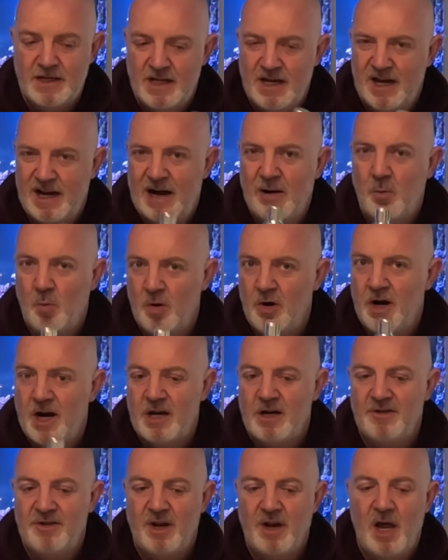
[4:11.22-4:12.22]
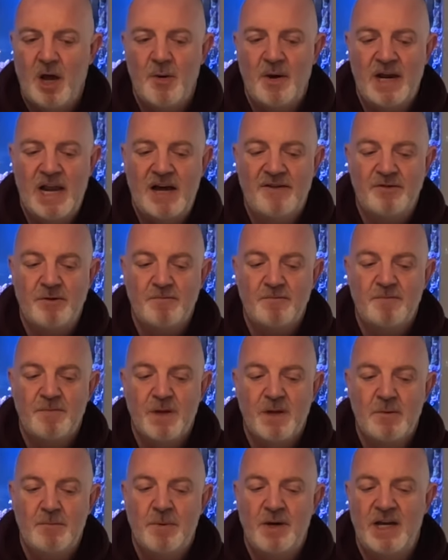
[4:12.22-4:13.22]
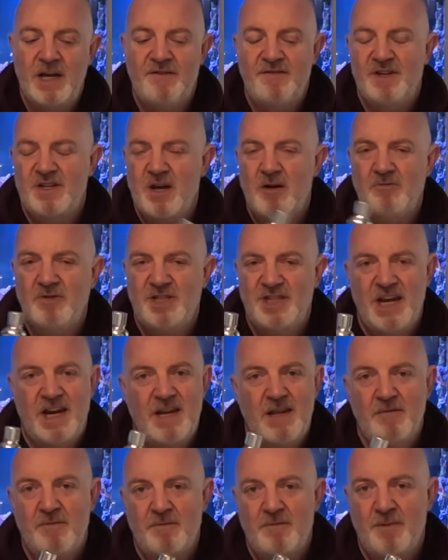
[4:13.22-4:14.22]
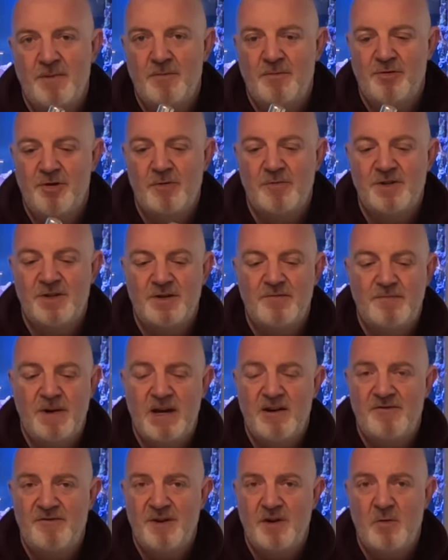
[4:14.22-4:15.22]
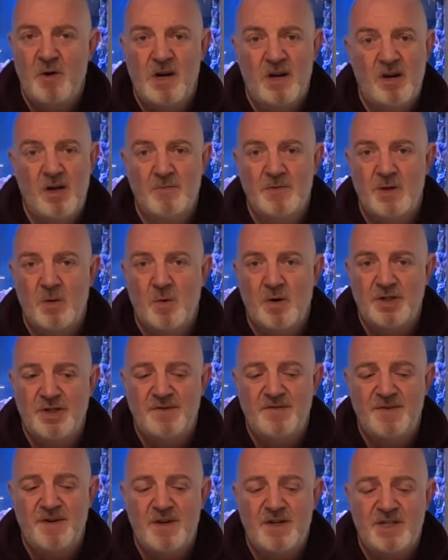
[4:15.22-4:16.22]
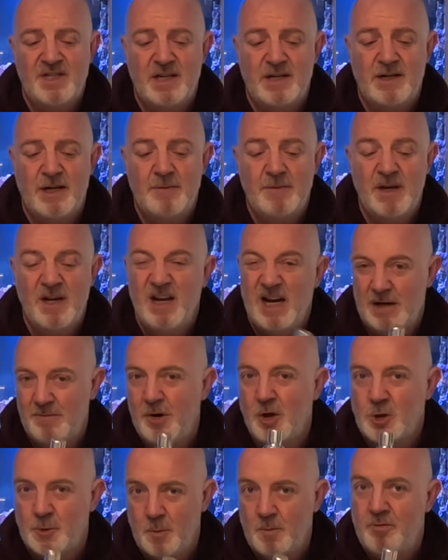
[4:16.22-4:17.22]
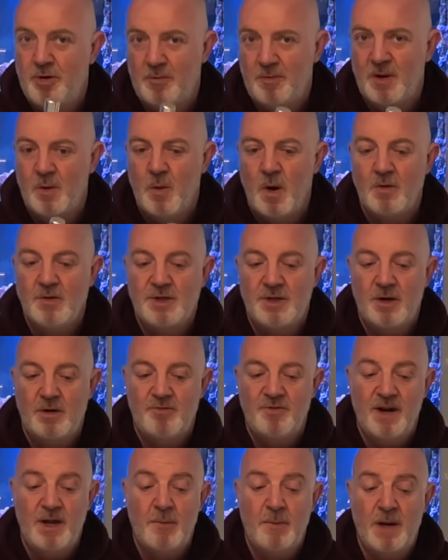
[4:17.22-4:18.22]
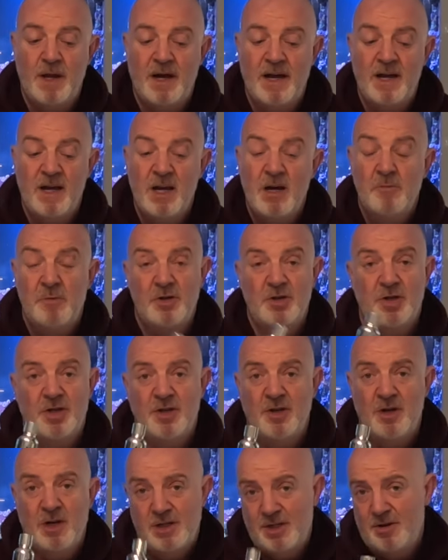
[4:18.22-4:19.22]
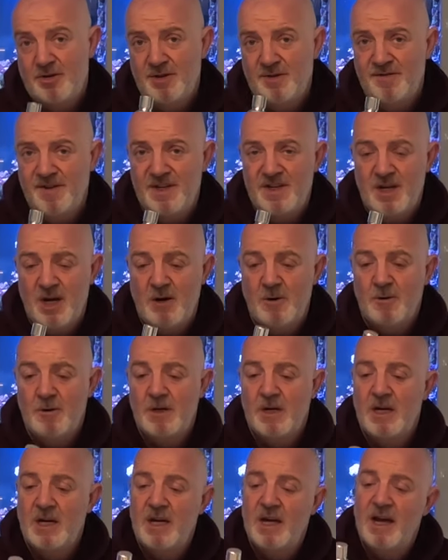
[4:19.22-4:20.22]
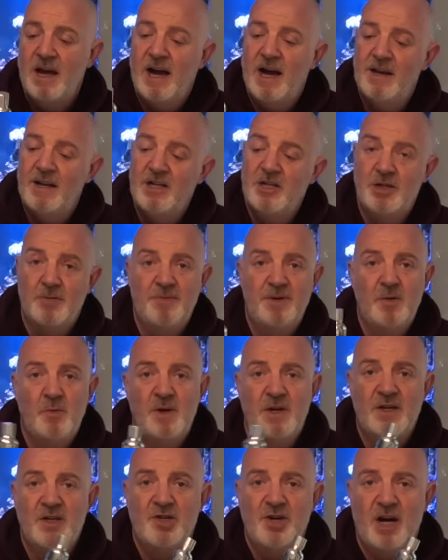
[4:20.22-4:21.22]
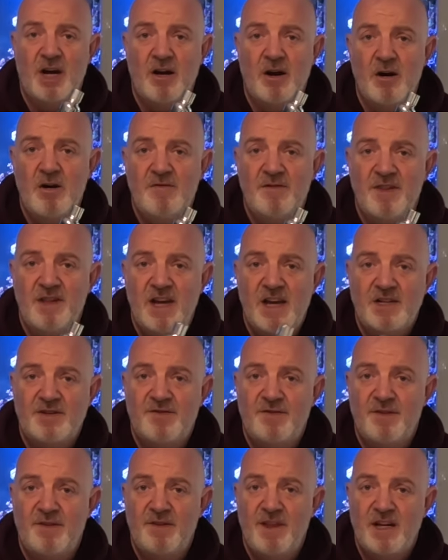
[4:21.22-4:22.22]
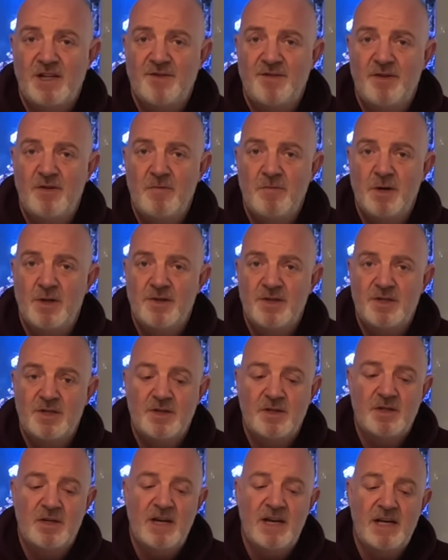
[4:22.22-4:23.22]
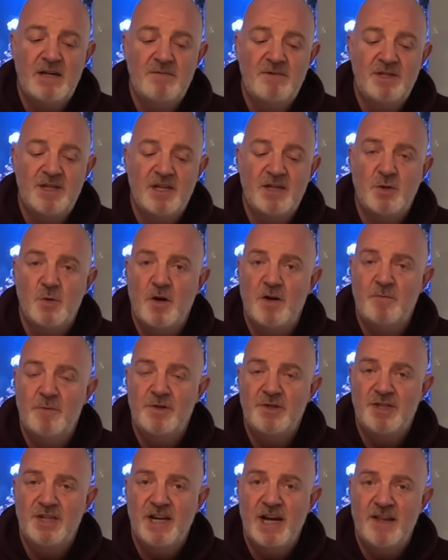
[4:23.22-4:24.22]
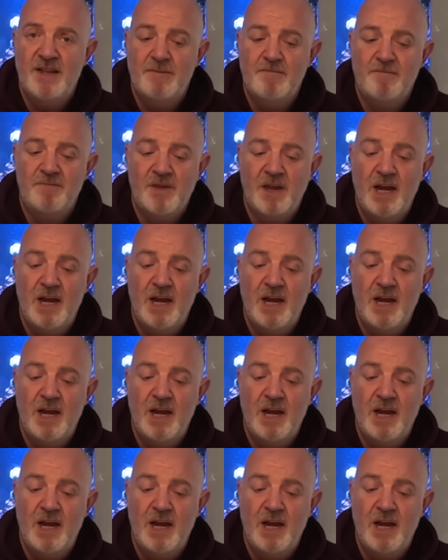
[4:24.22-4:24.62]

I'm working on the lower level, but if I don't see any improvement and benefit when I come to wash it first time, I most probably won't reapply it. But just thought I'd do the video, and it's something we can track over the next few months, 6-12 months together.